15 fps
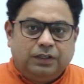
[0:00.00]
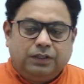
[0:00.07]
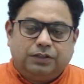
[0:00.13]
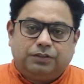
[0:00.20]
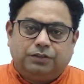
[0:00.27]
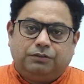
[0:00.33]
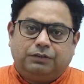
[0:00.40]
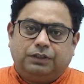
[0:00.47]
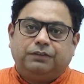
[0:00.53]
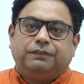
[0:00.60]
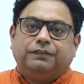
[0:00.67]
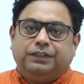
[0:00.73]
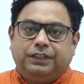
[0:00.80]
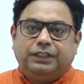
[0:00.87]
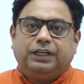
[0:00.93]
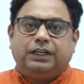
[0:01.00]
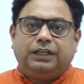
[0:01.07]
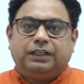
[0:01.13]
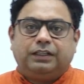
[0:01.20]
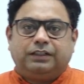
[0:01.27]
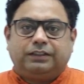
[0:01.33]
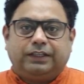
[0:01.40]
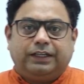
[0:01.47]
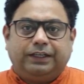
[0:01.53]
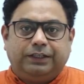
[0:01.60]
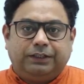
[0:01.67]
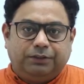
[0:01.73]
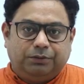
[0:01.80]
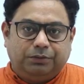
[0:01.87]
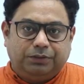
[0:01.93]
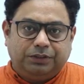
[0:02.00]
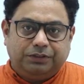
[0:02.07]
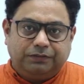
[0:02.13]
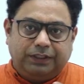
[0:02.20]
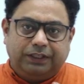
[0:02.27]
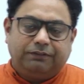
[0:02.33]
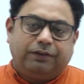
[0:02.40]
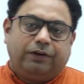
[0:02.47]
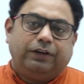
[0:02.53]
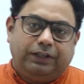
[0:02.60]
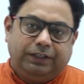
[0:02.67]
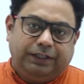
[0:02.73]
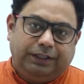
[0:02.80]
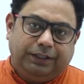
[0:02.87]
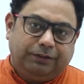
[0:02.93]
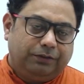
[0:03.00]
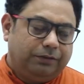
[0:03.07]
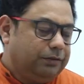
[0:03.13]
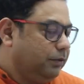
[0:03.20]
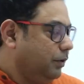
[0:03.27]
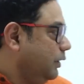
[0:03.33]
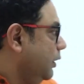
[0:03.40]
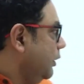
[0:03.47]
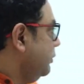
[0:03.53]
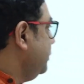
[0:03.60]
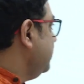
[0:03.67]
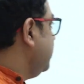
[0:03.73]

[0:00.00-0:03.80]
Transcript: So, what we are trying to do, we have already, you know, announced the